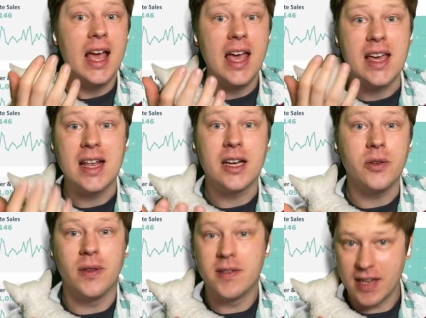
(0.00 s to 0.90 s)
hey, can I do
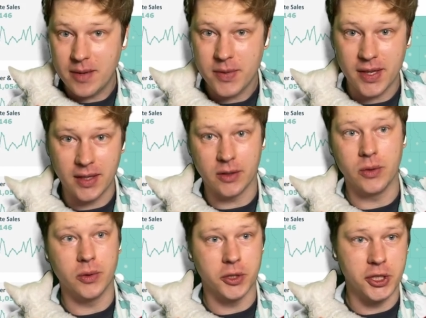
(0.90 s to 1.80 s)
the same thing at
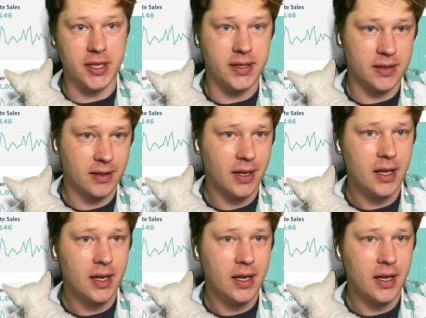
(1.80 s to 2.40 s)
Google Sheets?